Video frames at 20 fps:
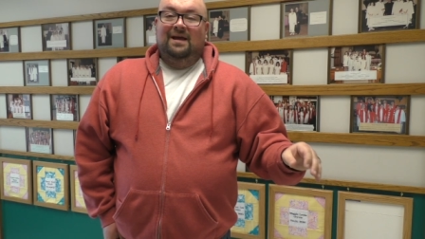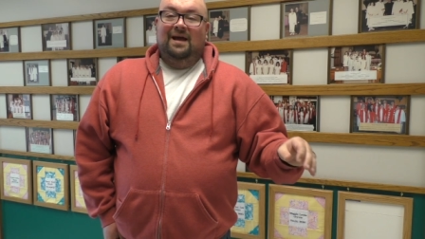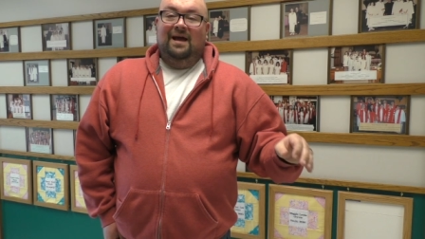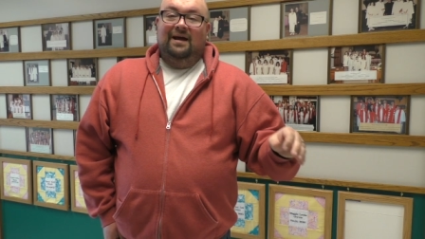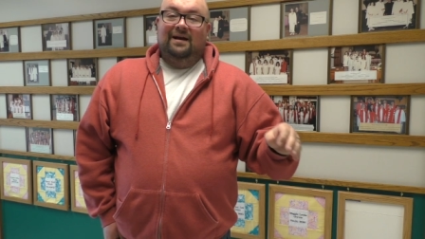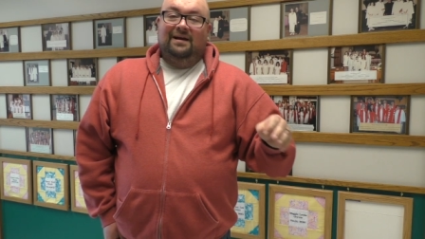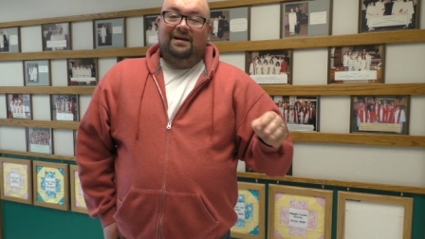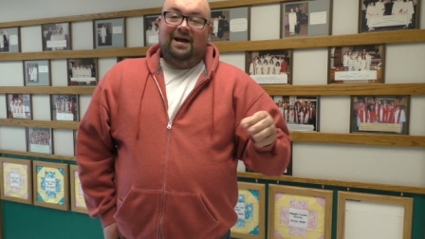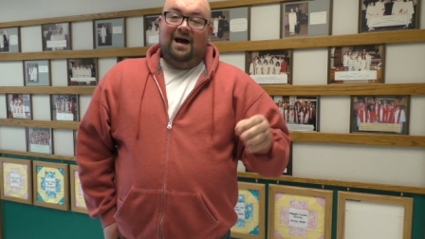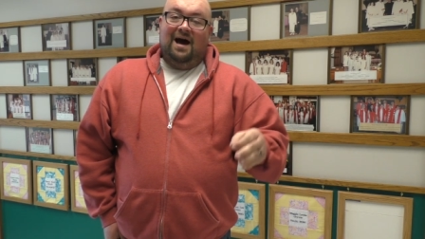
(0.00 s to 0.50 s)

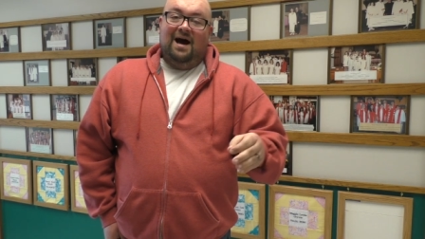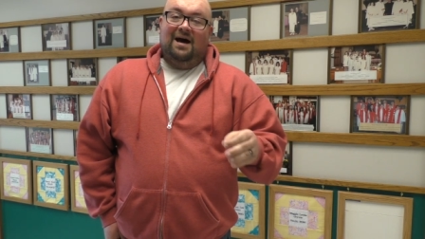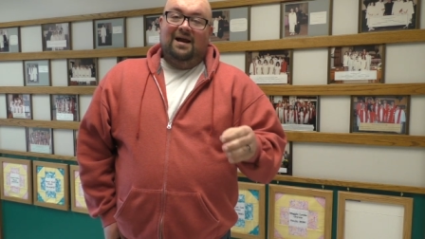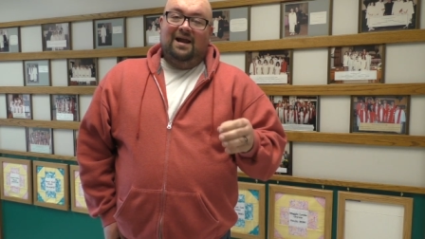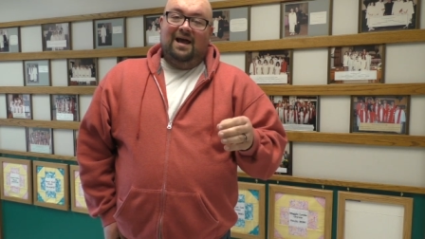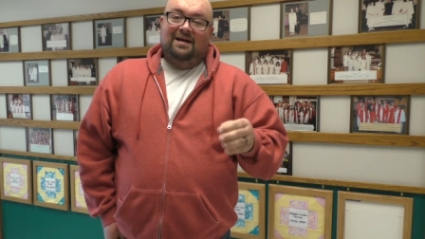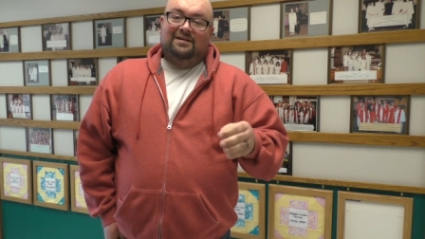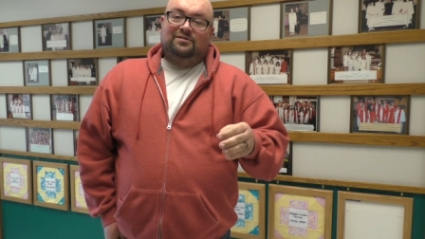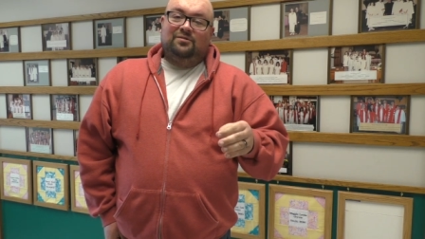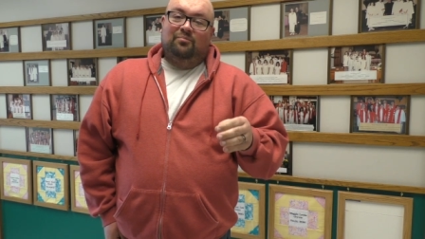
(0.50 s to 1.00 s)
And God
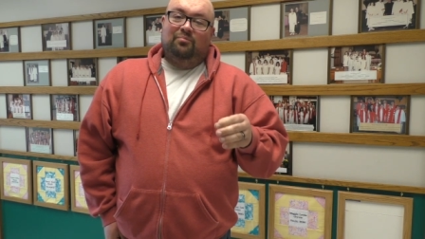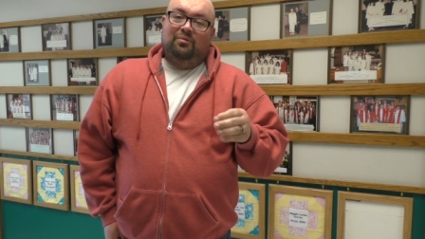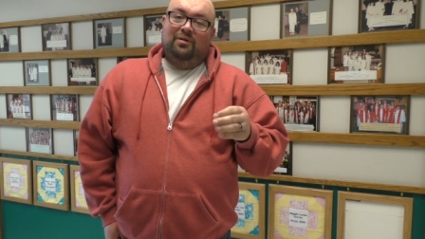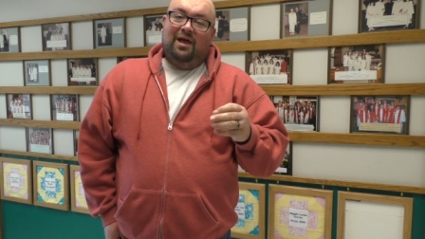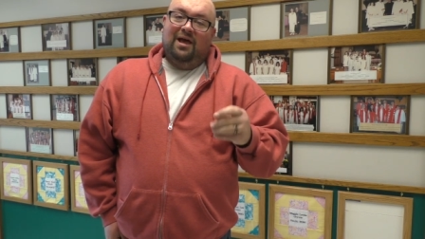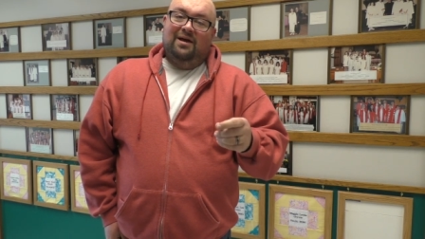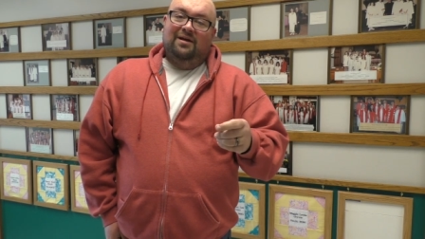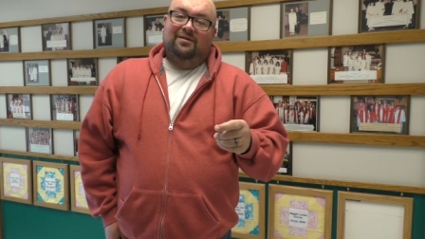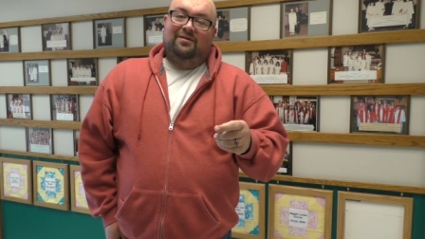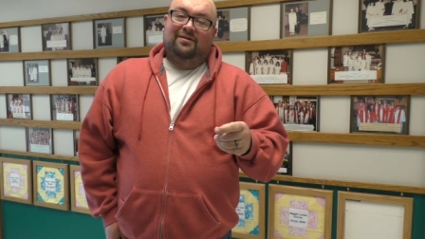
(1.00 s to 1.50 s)
has a
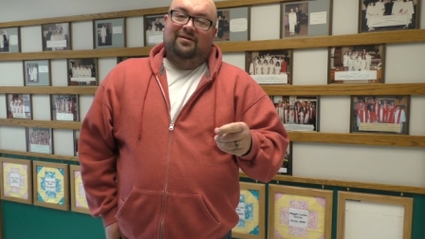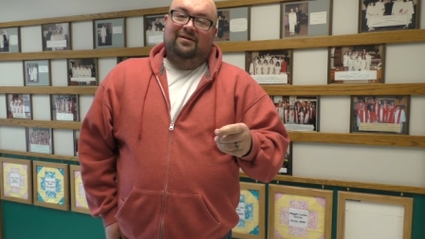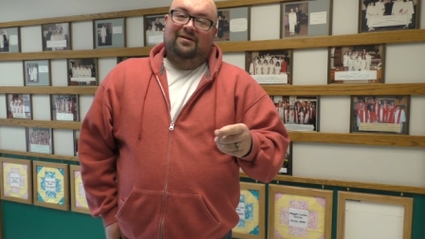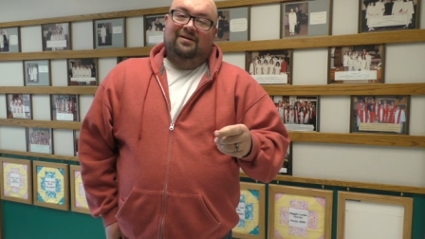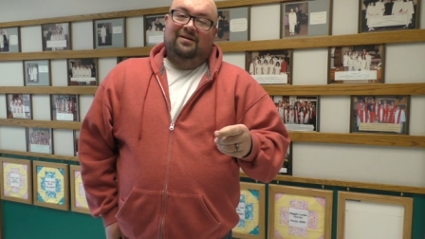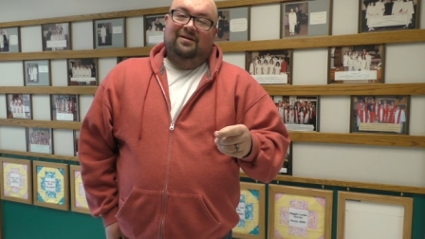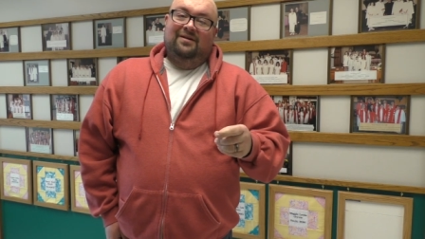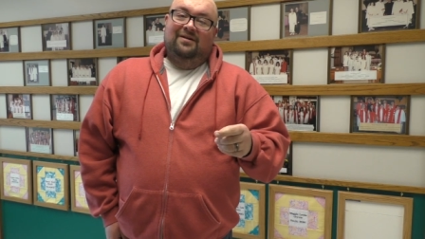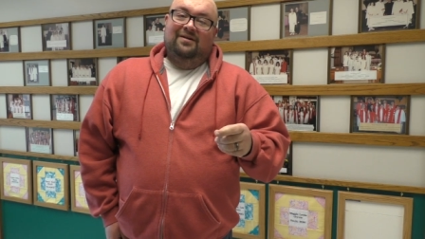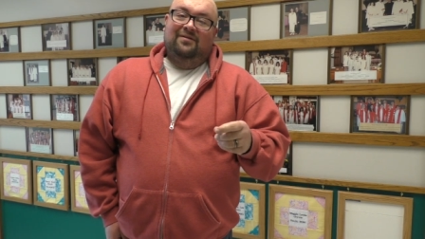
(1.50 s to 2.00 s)
plan
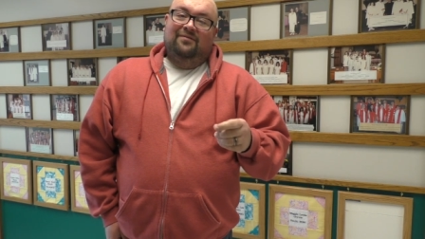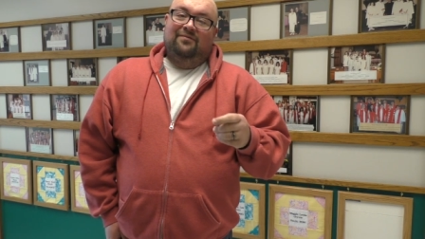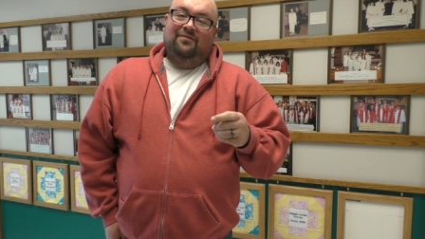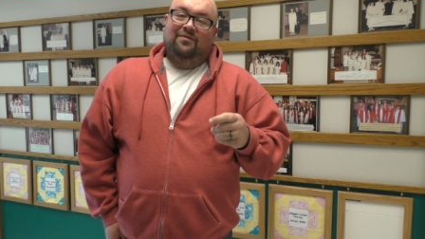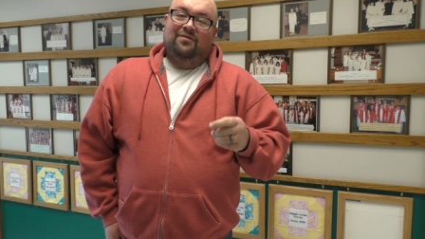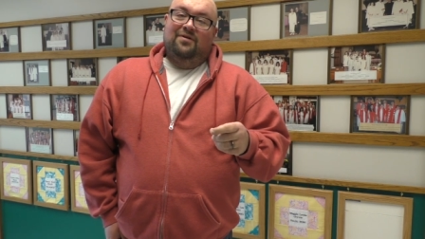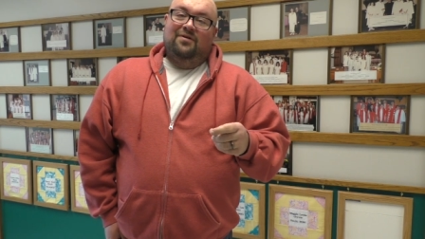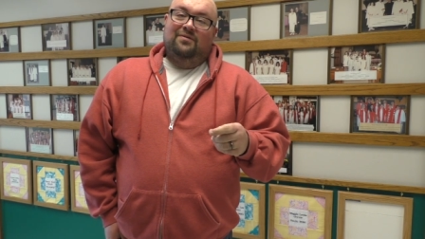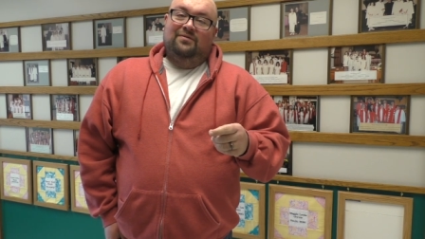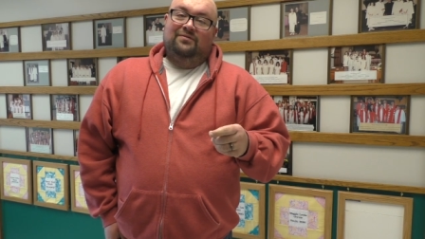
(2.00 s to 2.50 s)
for
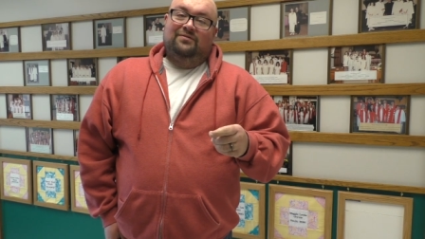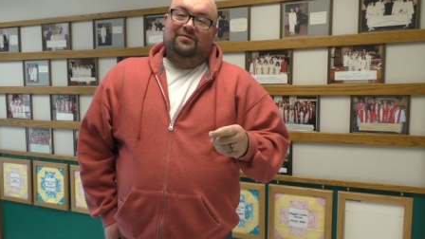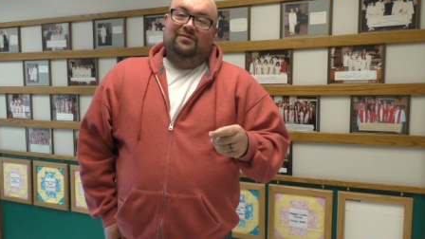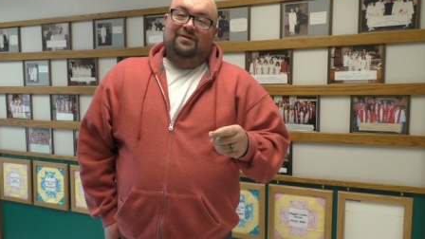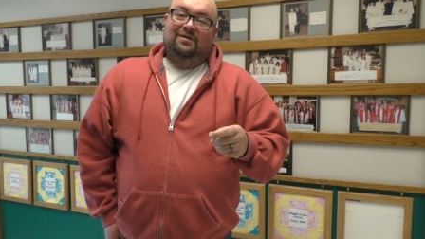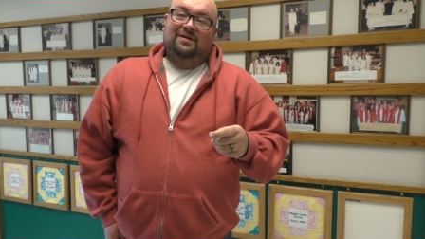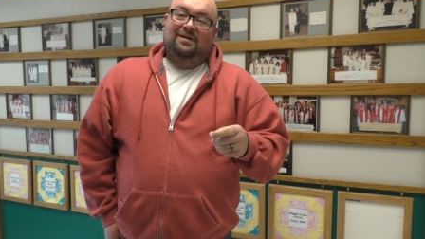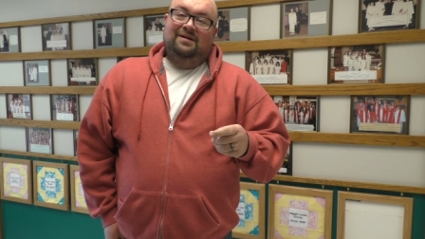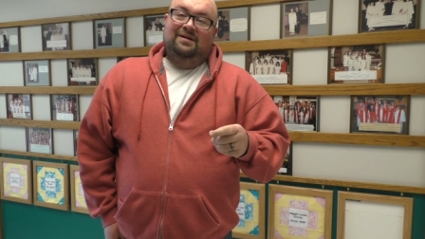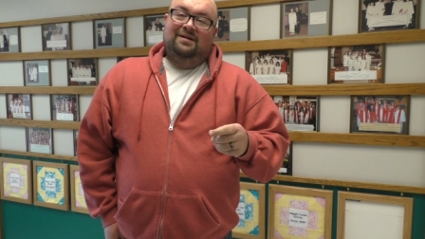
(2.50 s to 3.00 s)
those
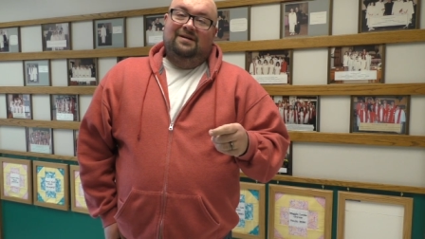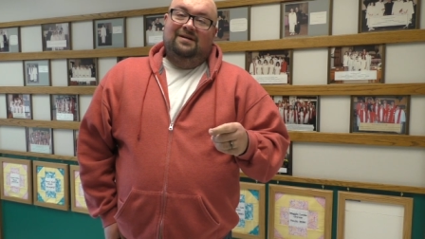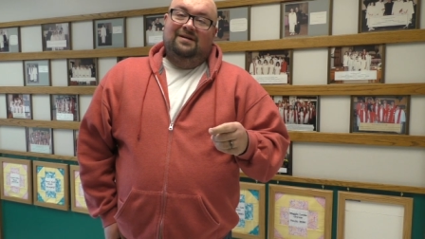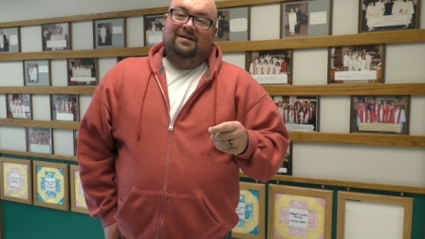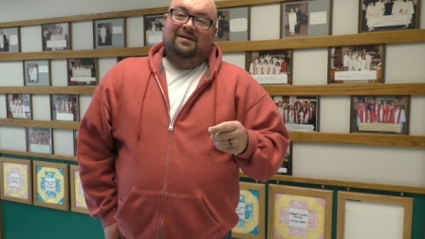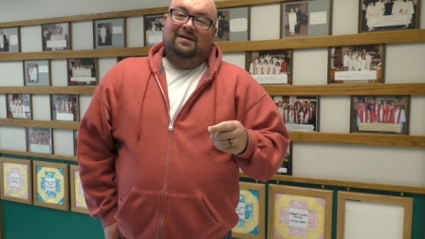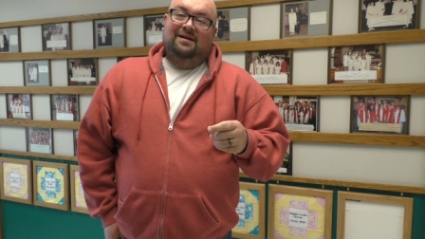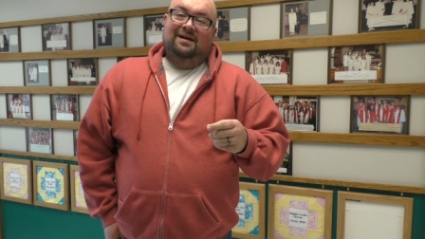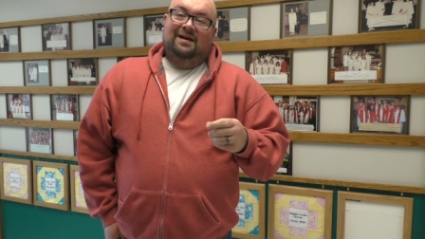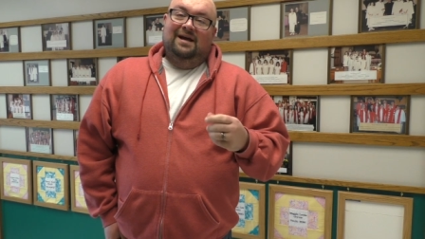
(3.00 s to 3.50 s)

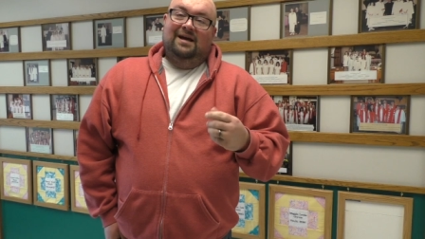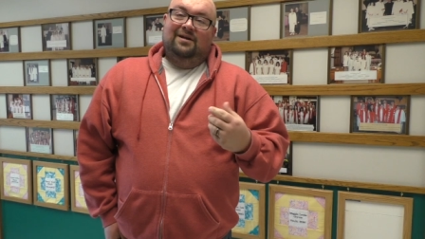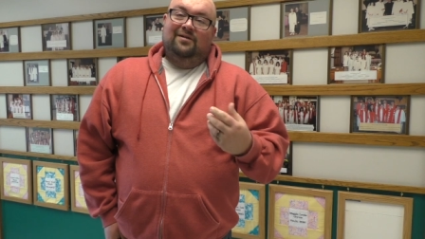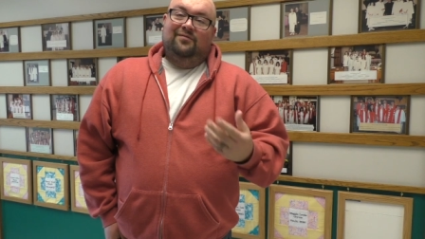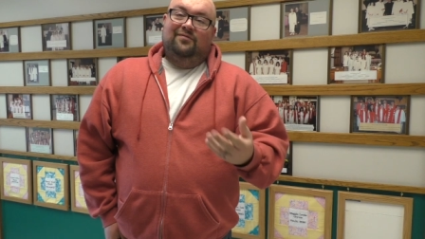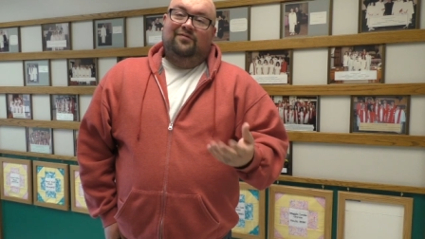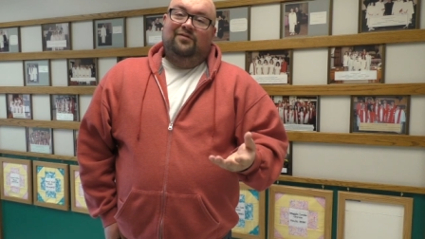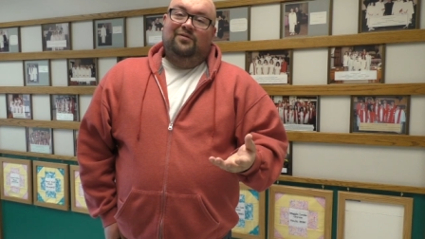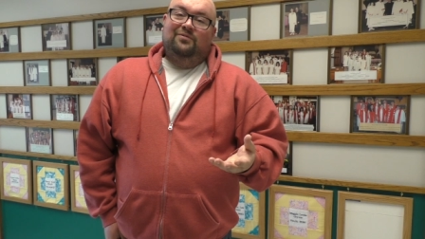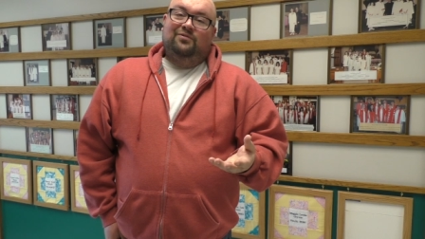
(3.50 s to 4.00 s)
and a
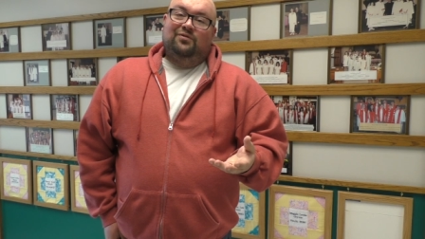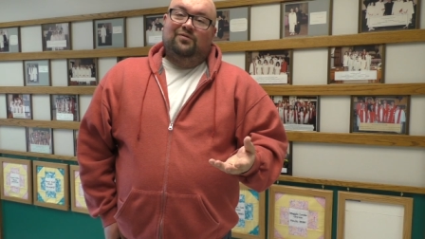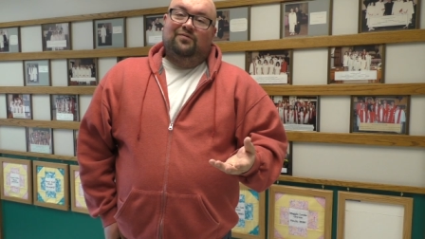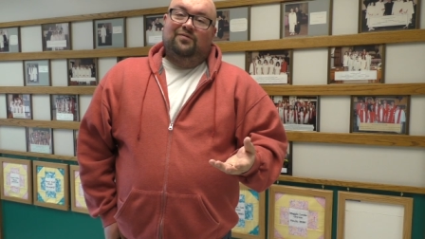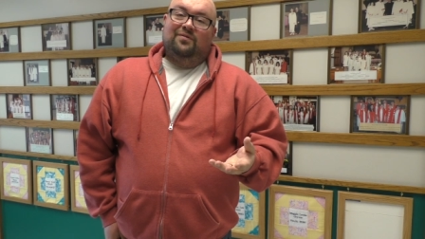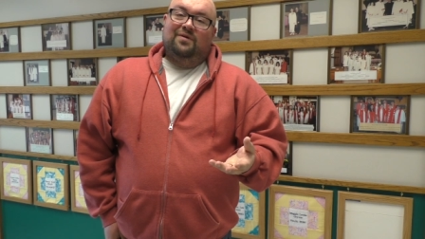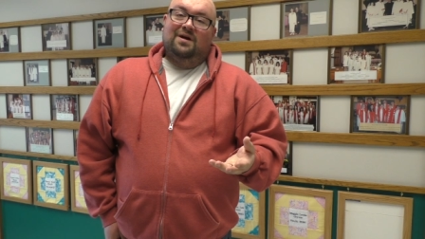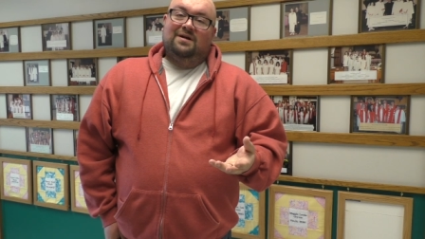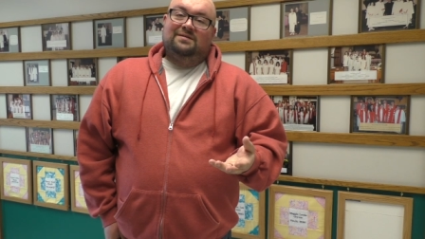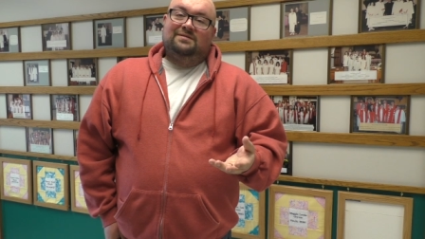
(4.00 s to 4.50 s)
future
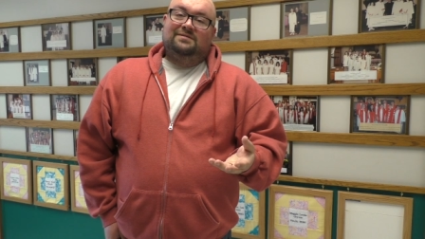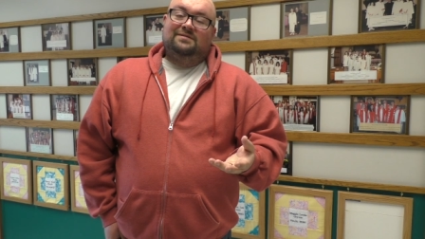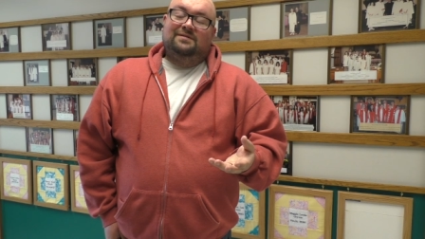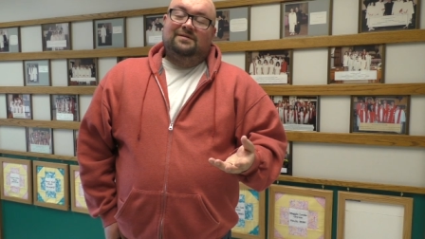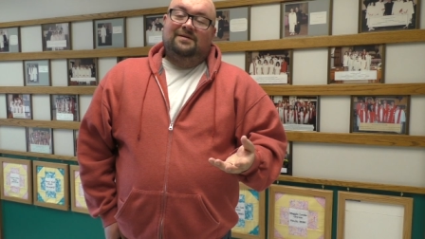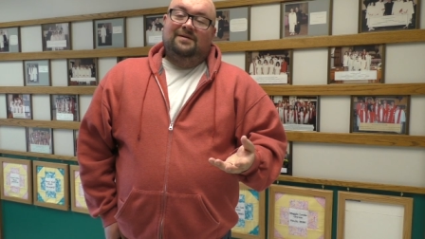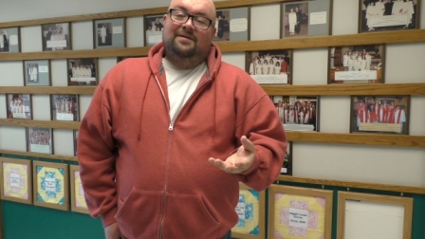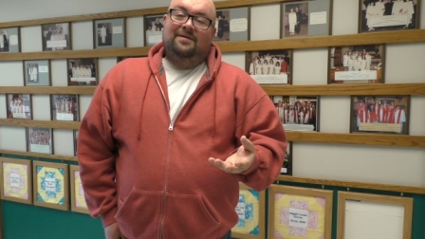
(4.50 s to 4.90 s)
for us.